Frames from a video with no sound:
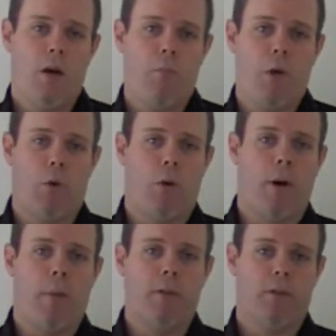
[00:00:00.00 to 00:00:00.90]
But there were
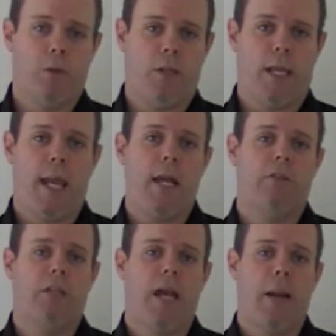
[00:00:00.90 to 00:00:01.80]
moments when the
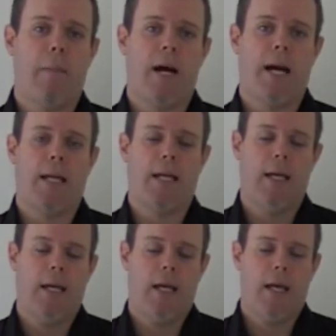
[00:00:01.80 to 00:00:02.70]
cancer came back,
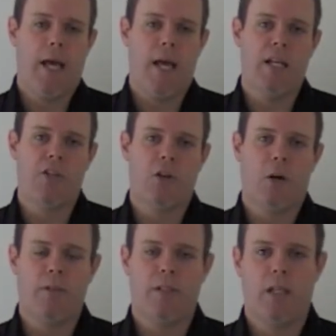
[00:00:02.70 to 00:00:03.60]
and each
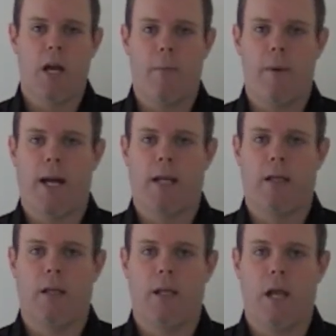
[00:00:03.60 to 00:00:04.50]
time it did come
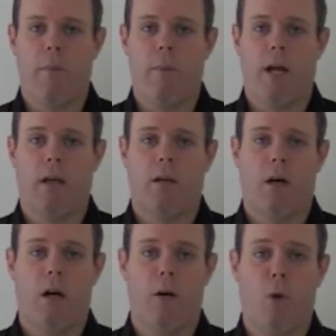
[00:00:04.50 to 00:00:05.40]
back, it came back
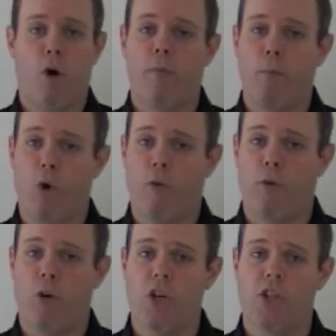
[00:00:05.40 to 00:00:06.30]
more
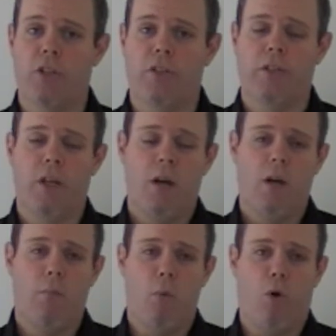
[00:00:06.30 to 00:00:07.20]
ferocious,
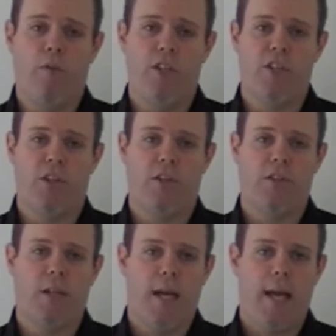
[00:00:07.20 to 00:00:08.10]
more
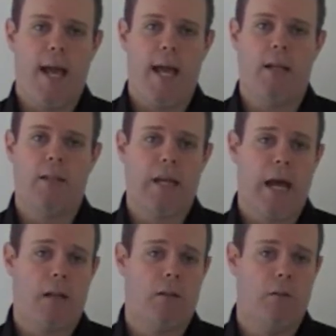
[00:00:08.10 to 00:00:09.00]
vicious, and
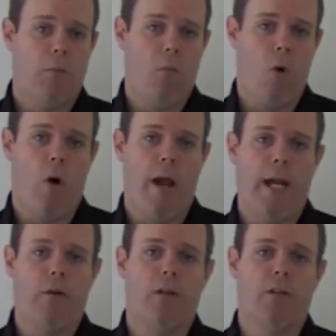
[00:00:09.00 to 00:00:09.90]
attacked more
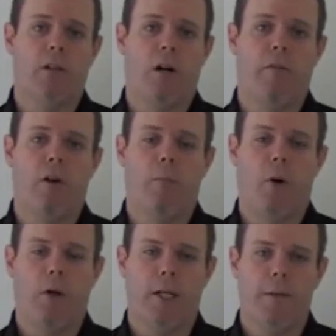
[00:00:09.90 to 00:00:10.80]
areas of her
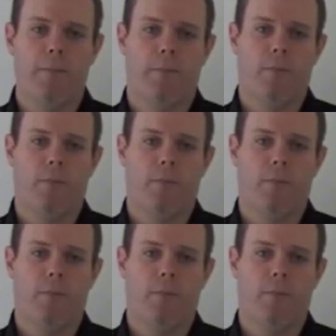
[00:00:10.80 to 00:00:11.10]
body.